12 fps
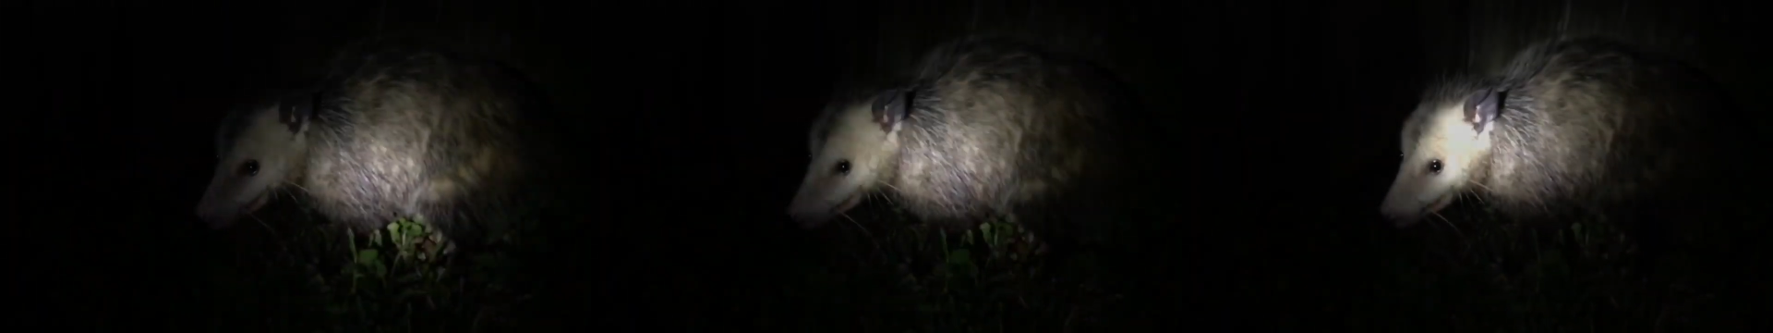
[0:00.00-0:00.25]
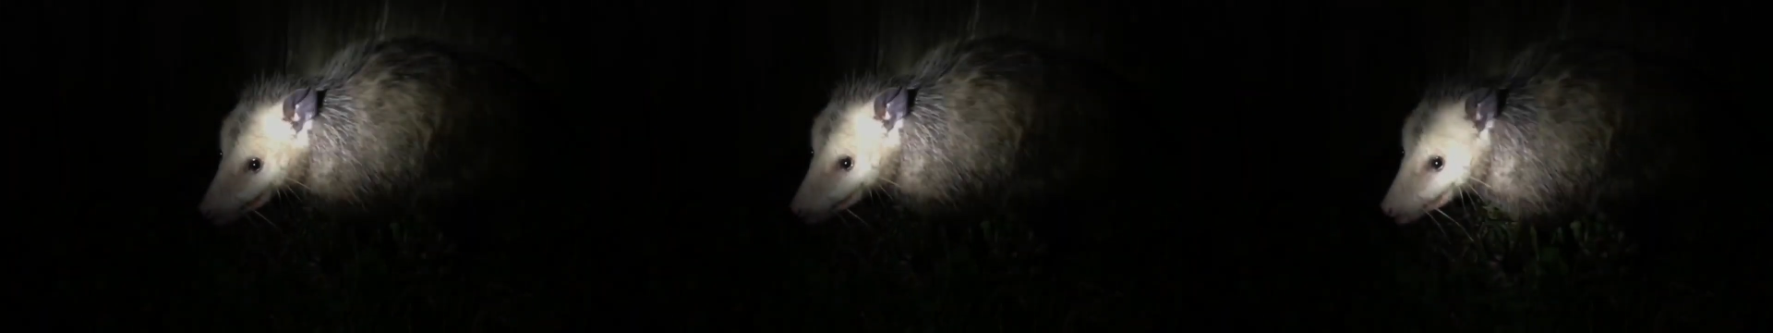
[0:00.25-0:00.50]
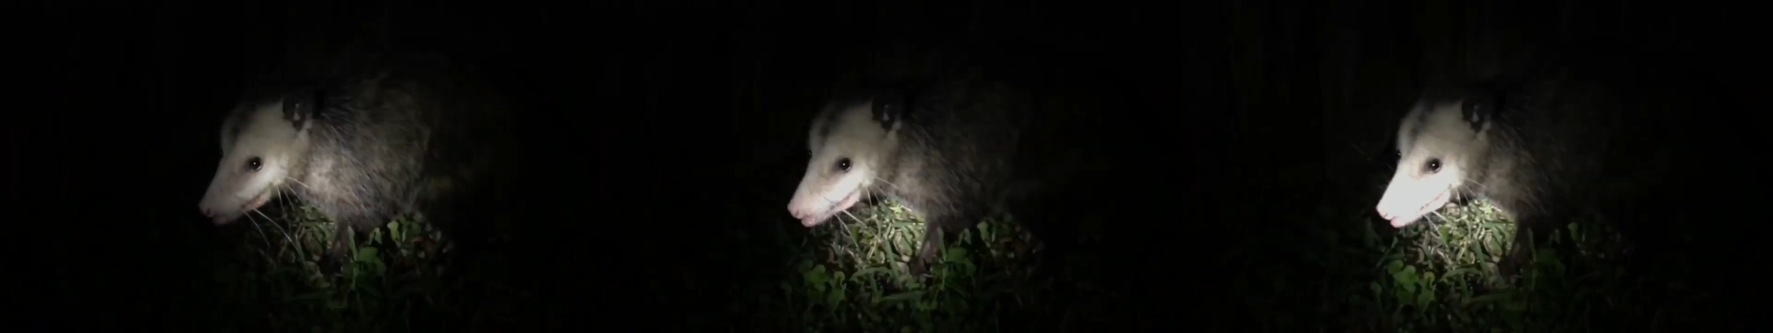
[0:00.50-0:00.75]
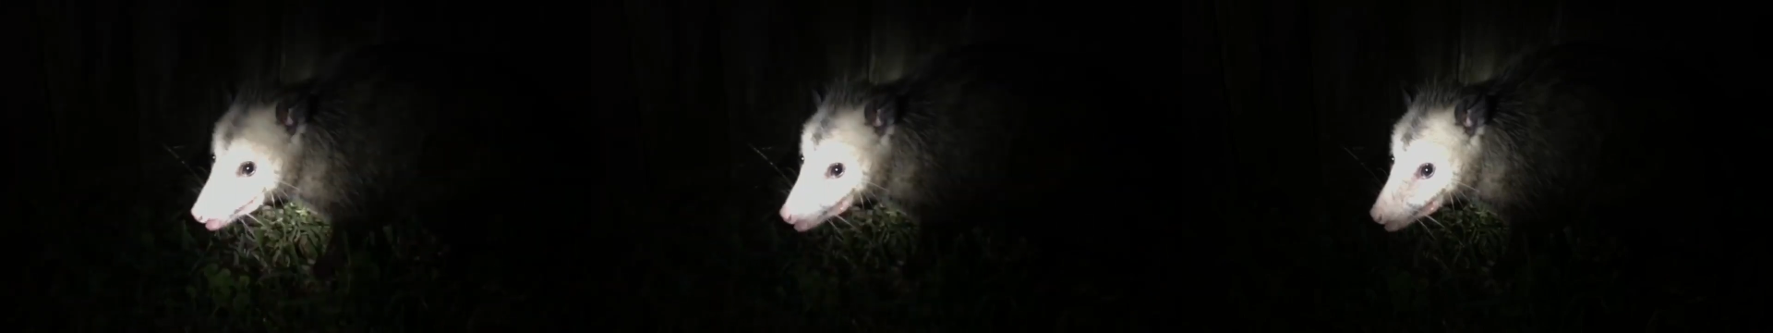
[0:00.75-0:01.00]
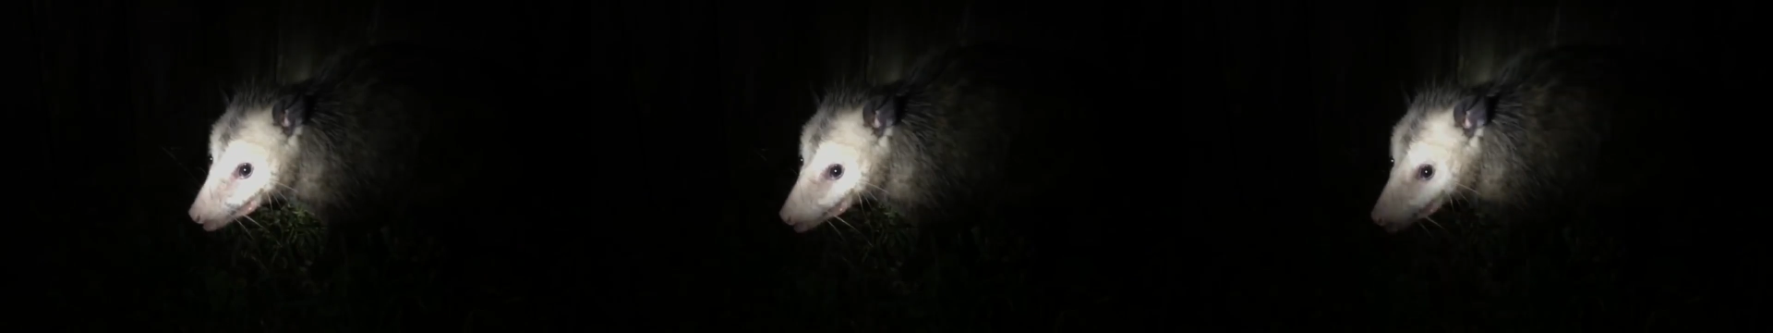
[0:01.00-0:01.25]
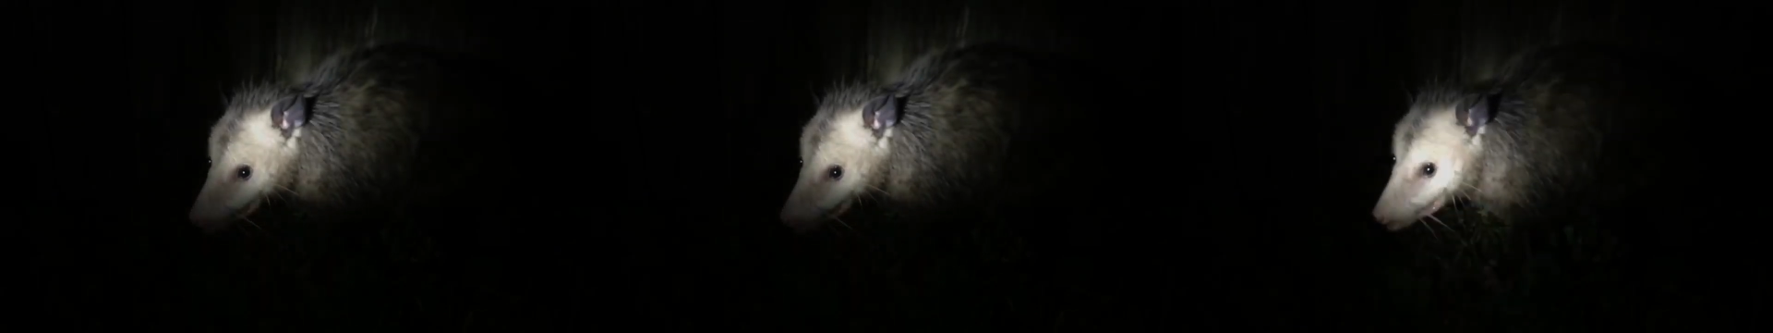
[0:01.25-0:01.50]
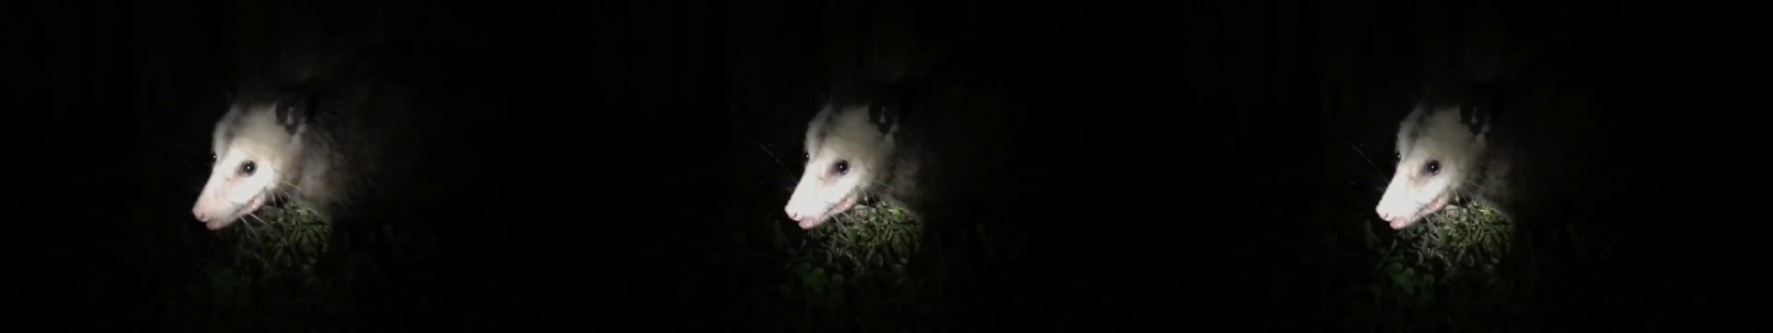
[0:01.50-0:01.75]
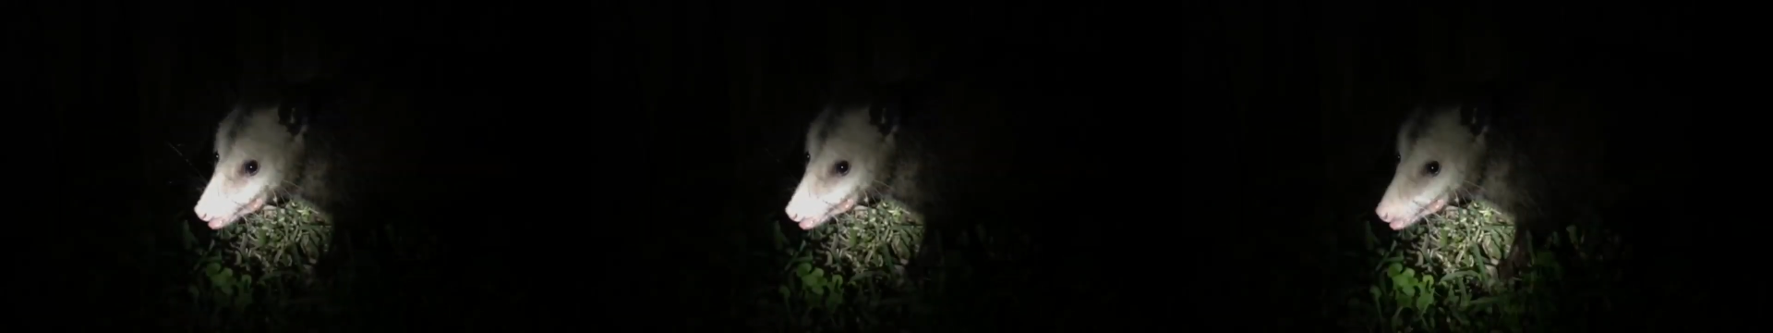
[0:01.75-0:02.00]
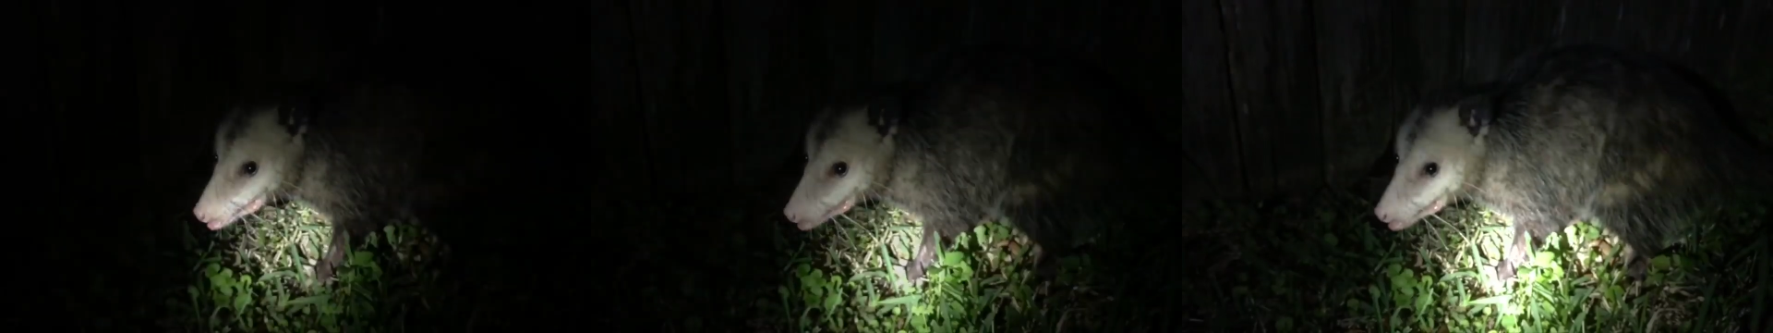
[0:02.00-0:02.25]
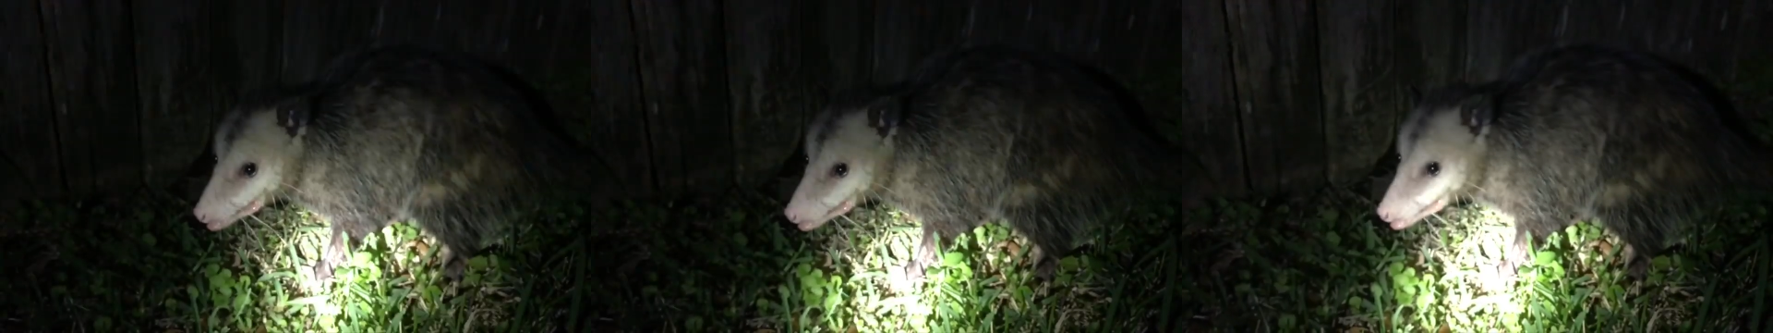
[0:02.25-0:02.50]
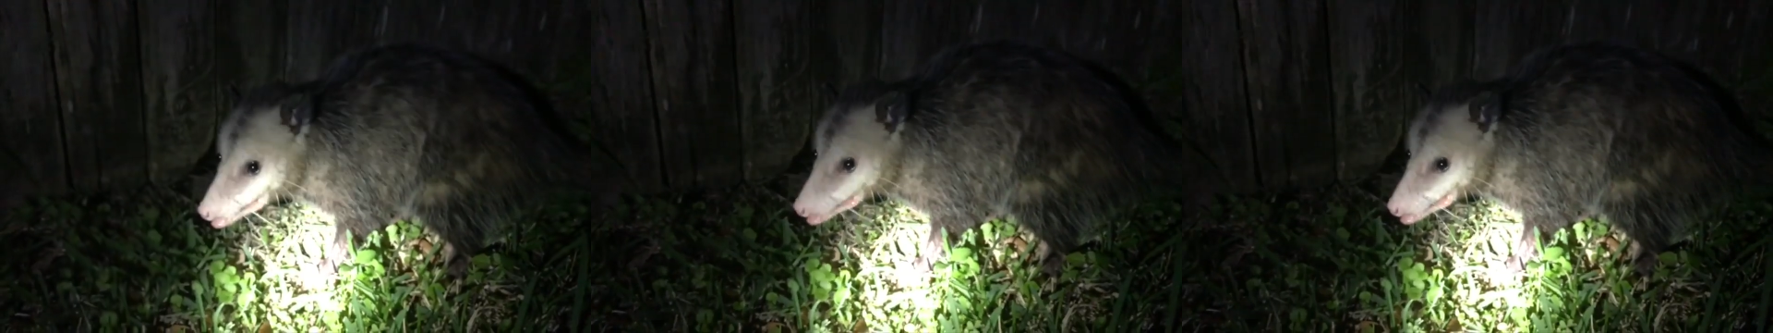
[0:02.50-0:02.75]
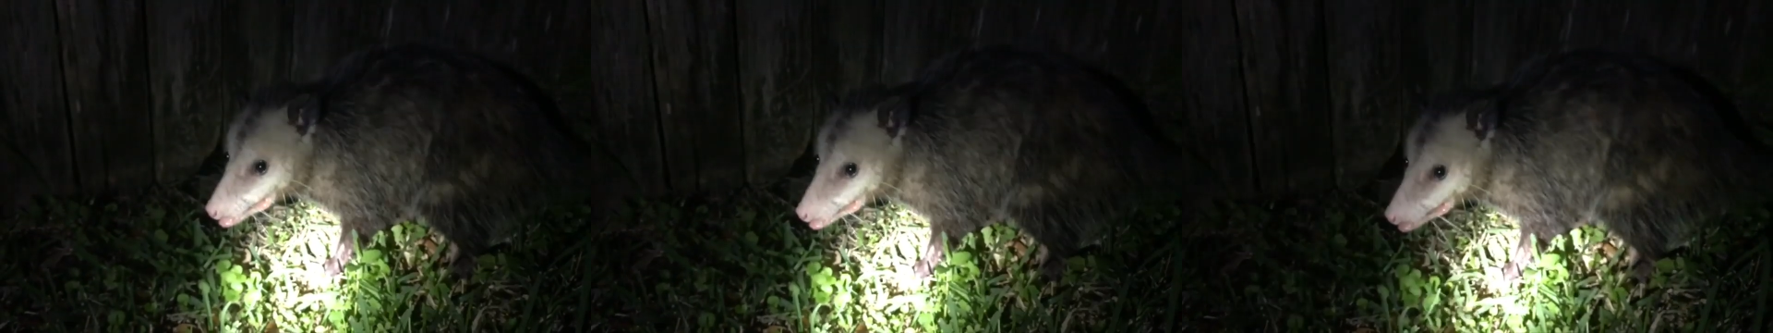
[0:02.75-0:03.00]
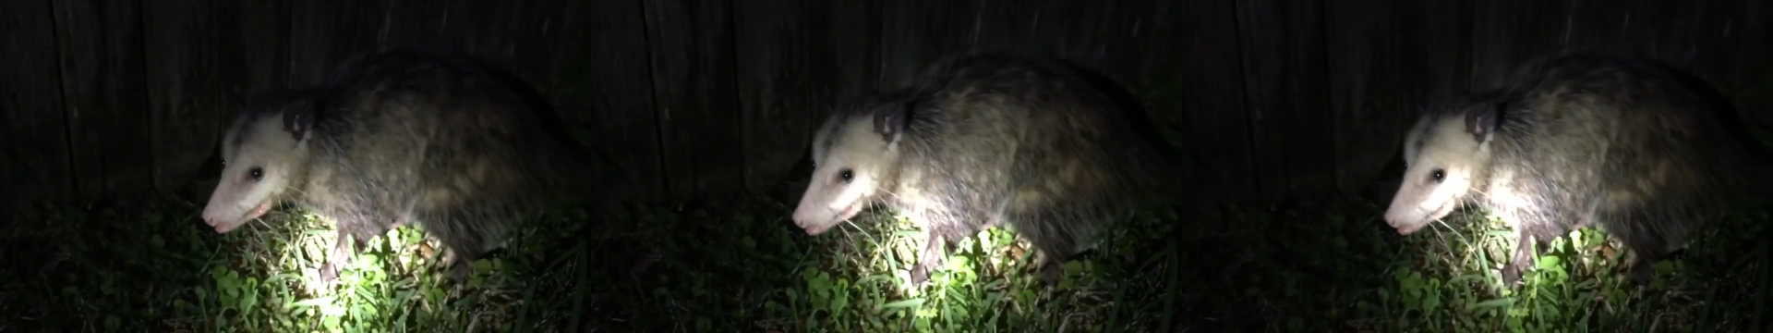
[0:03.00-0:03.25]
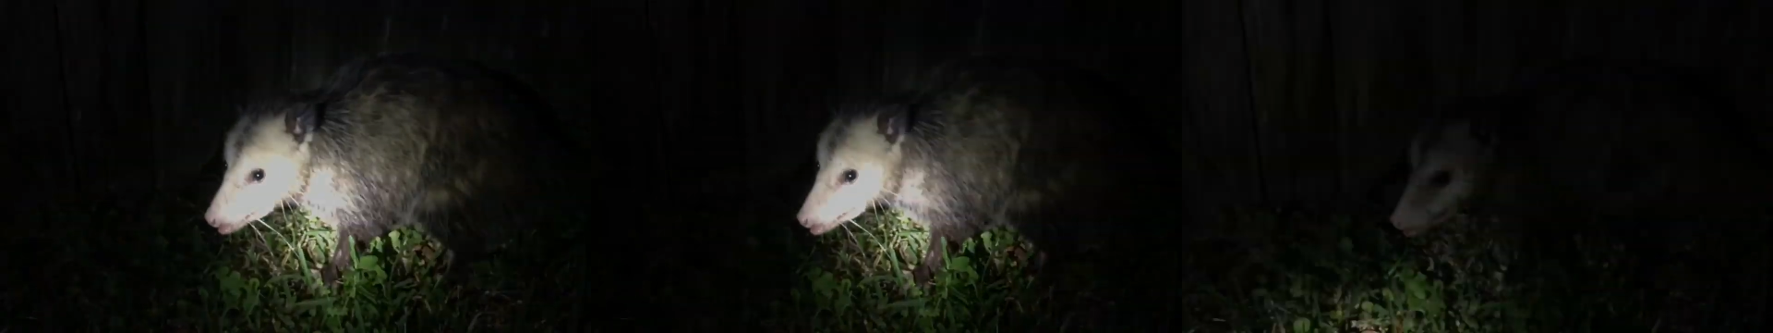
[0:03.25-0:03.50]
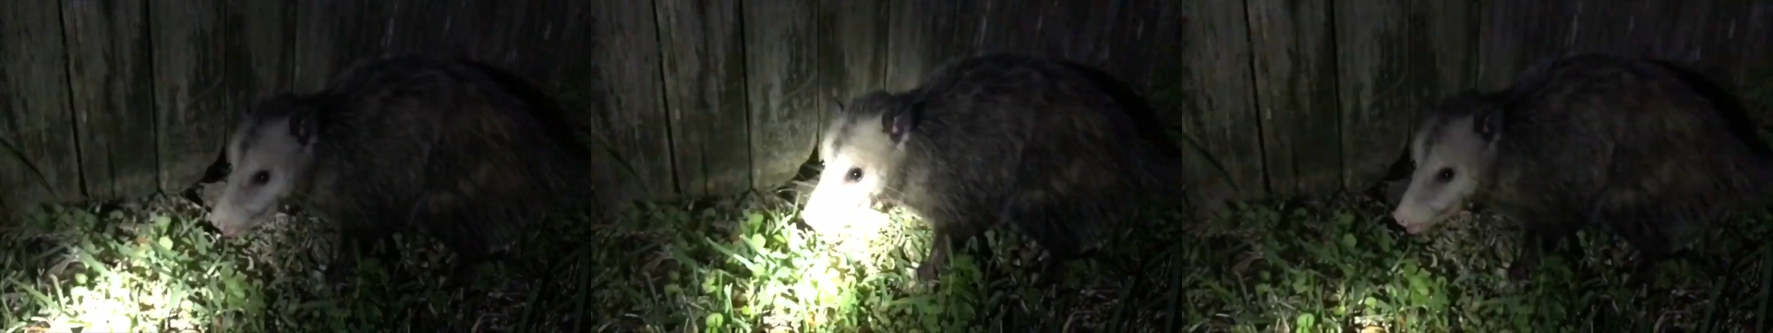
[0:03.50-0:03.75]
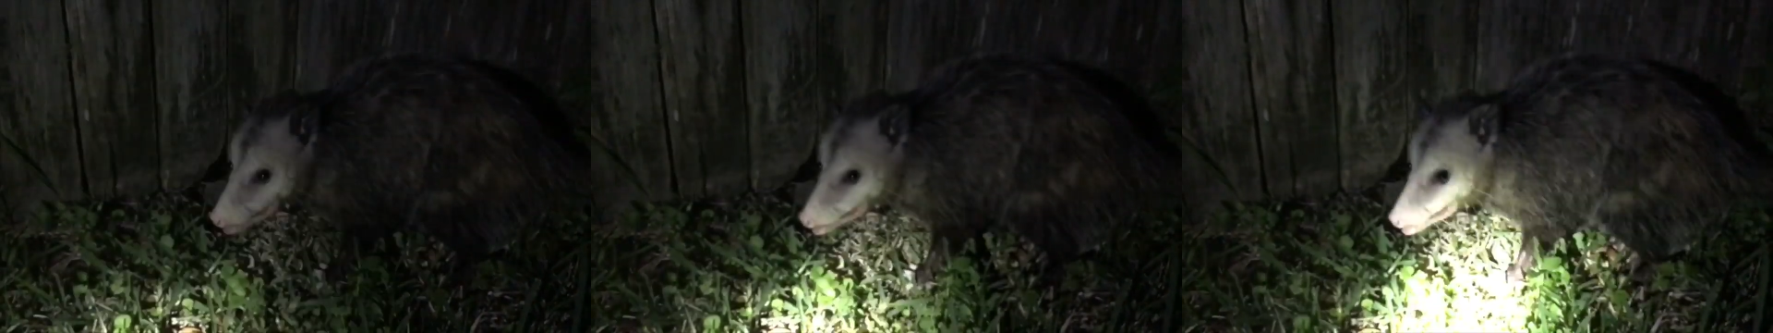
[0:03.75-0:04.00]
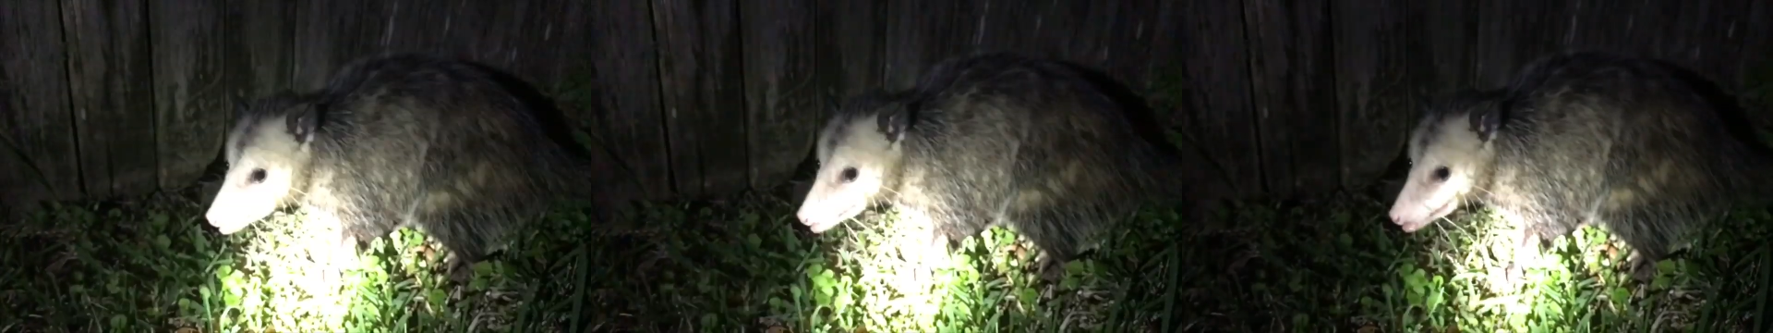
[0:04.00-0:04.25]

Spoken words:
No face is visible, so there are no lips to read.